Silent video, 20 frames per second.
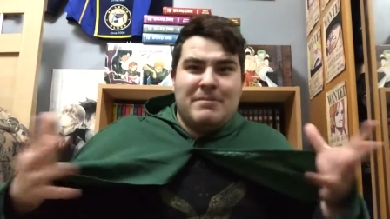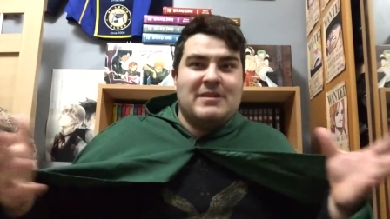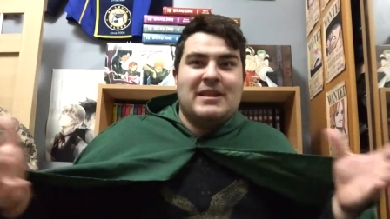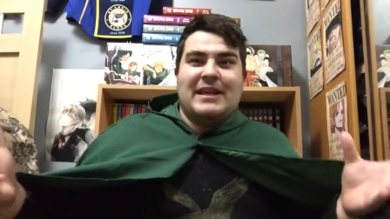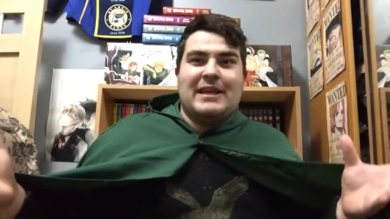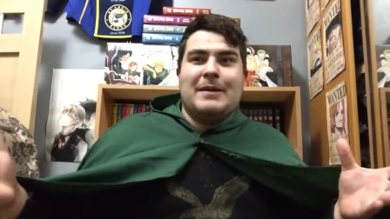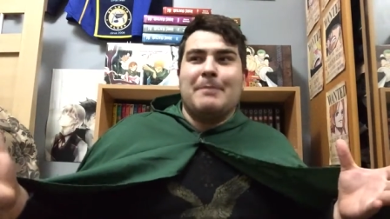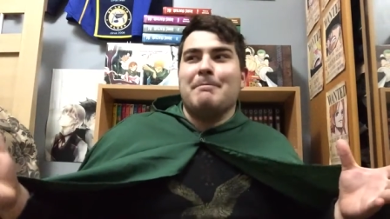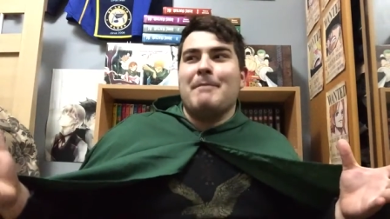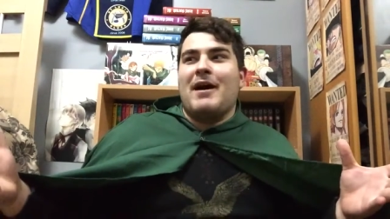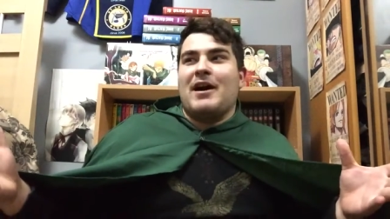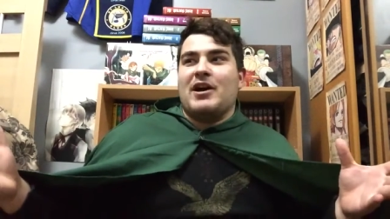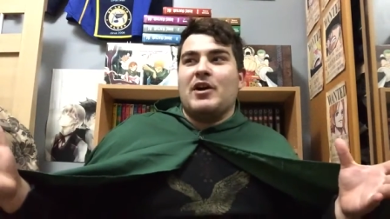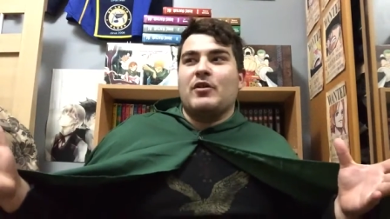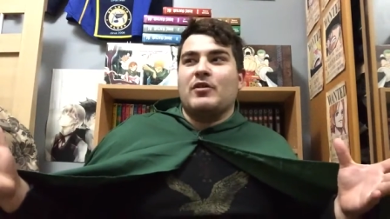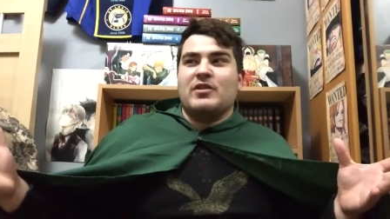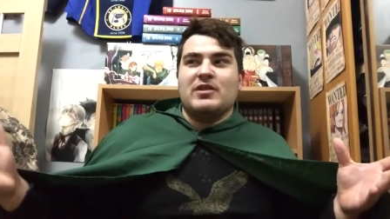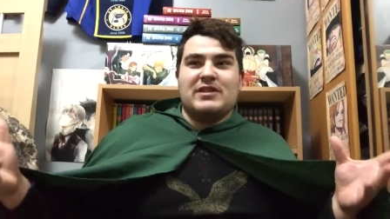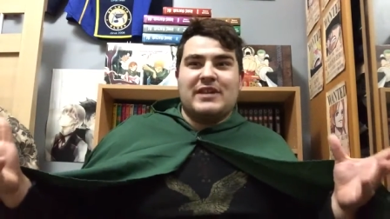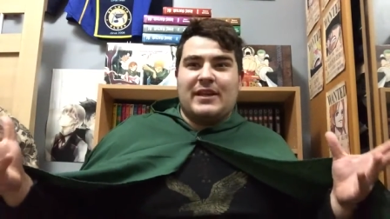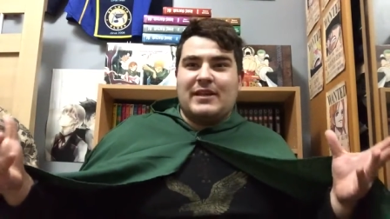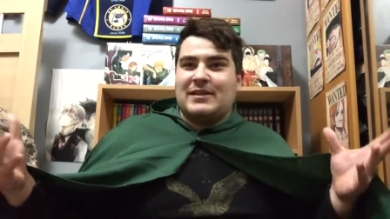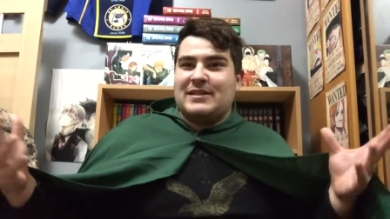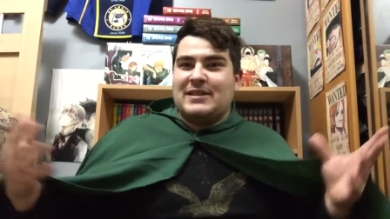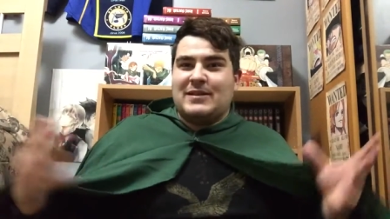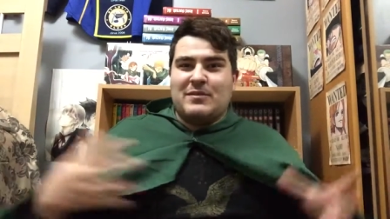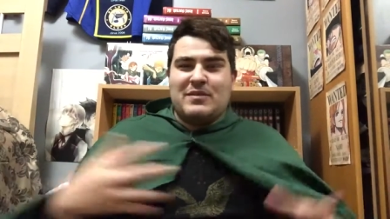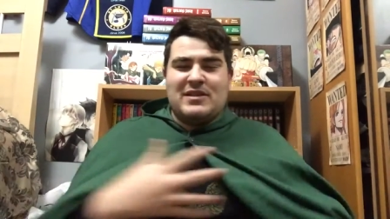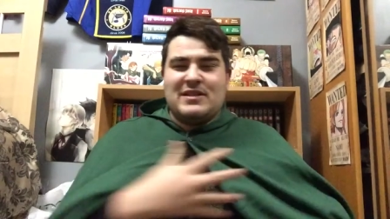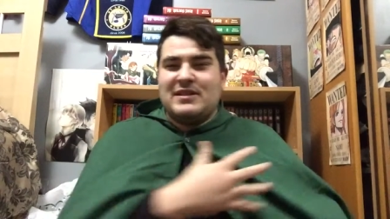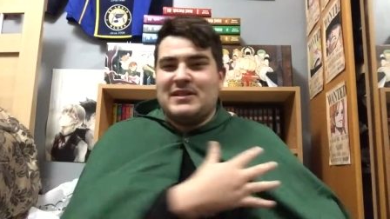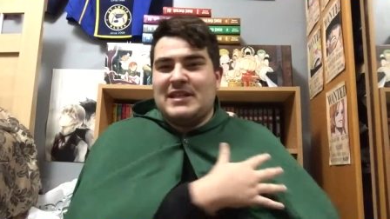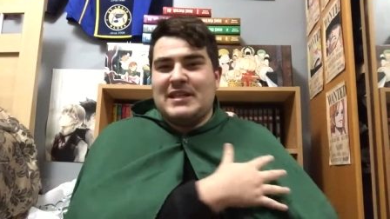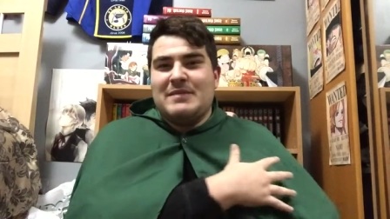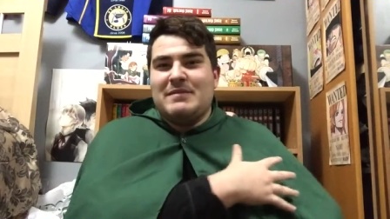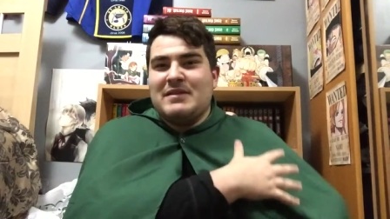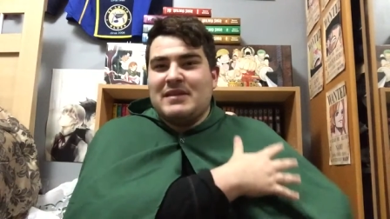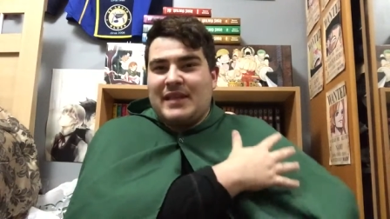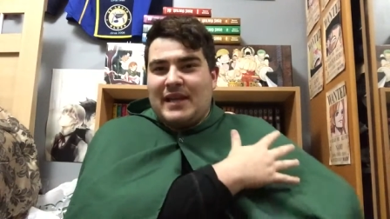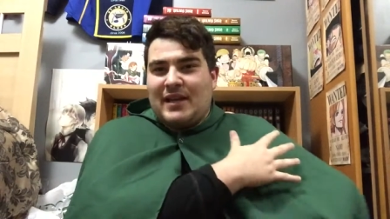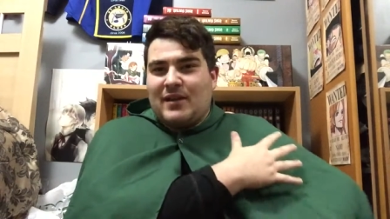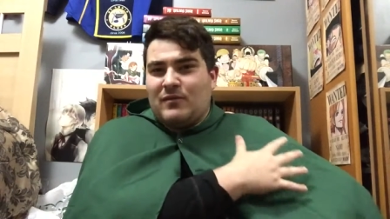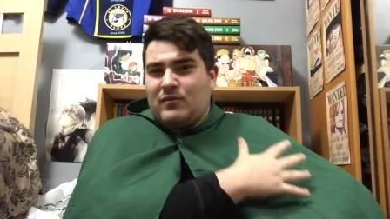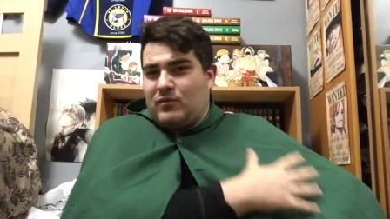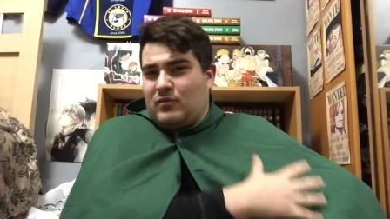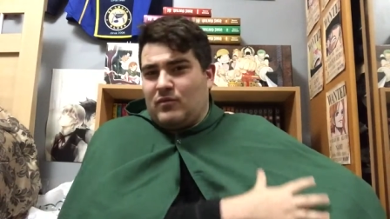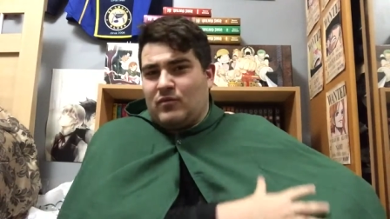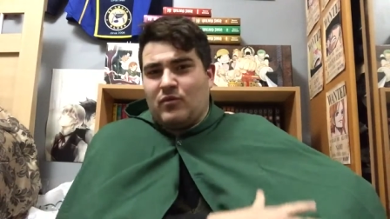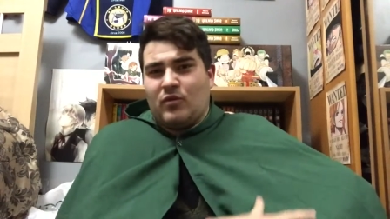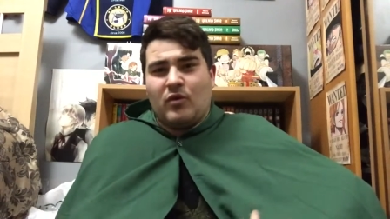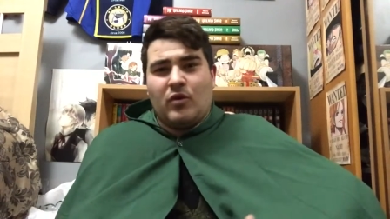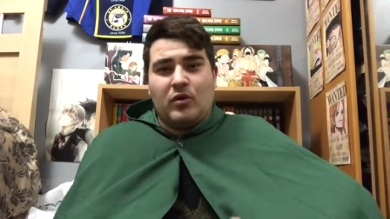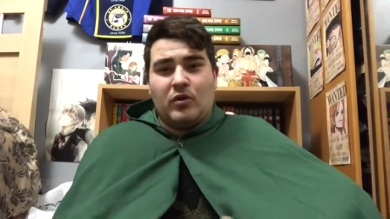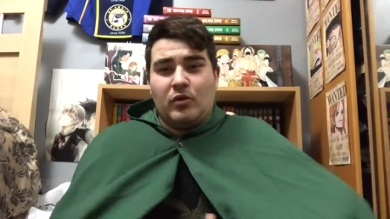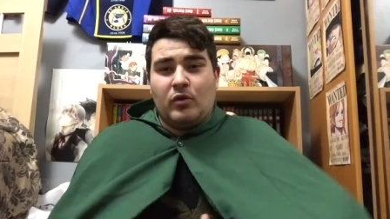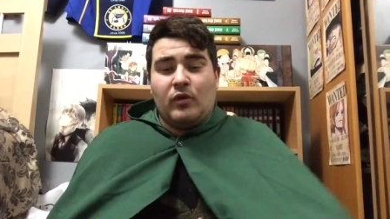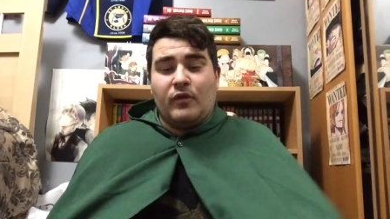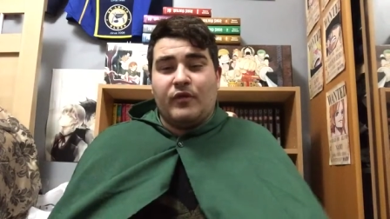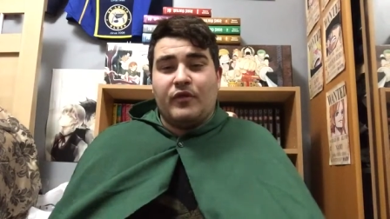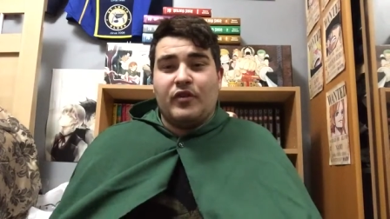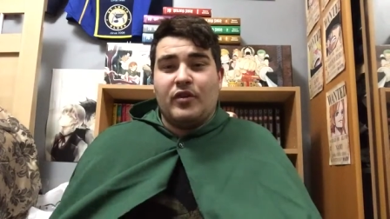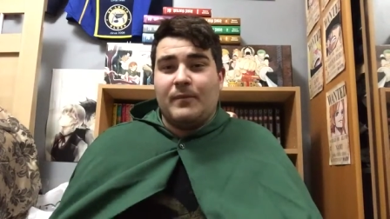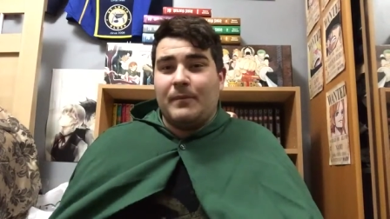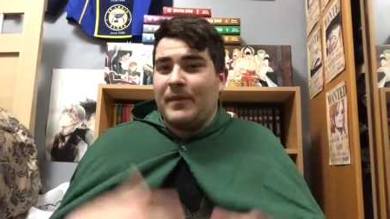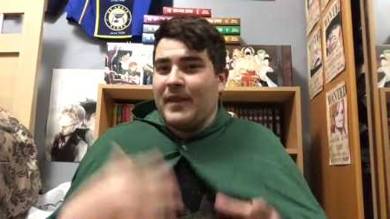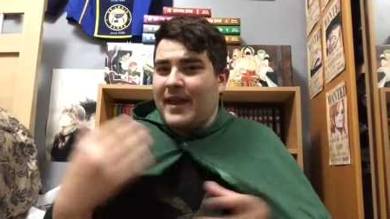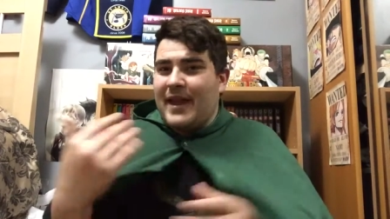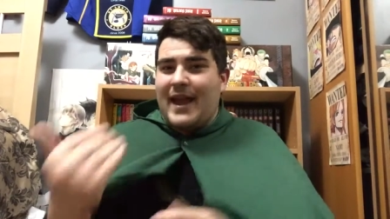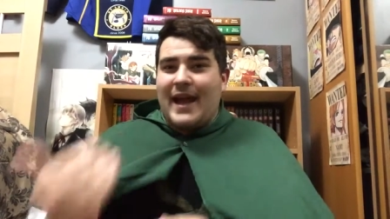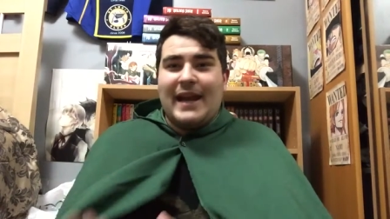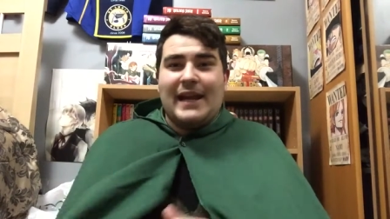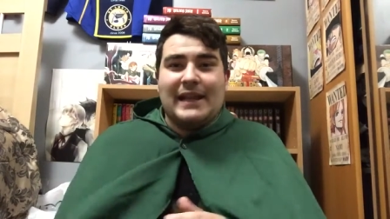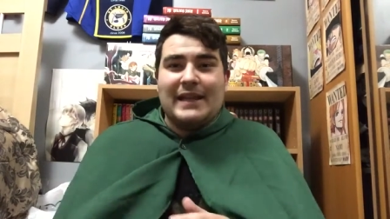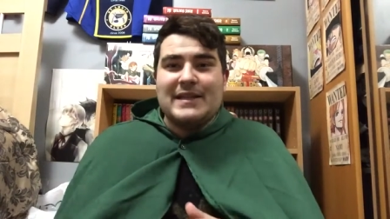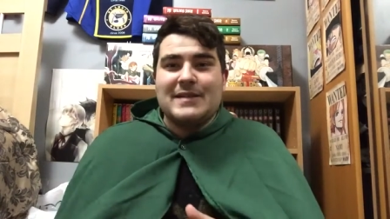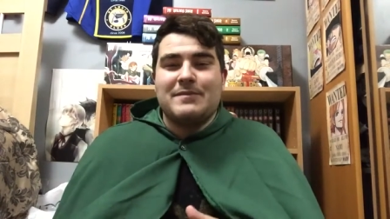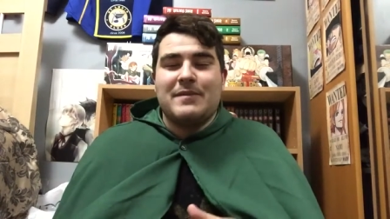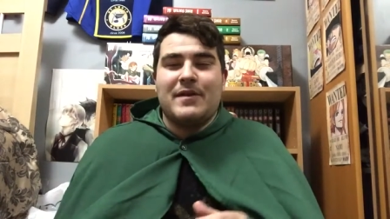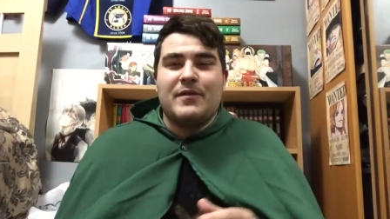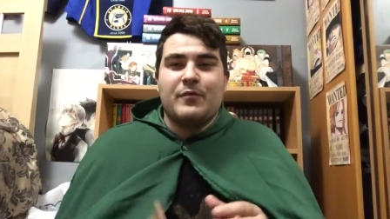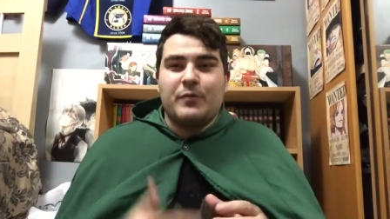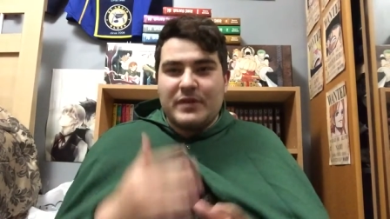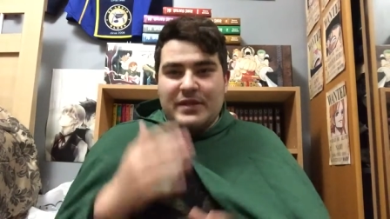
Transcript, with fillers: like Meliodas like with this demon like roar all over him and Elizabeth,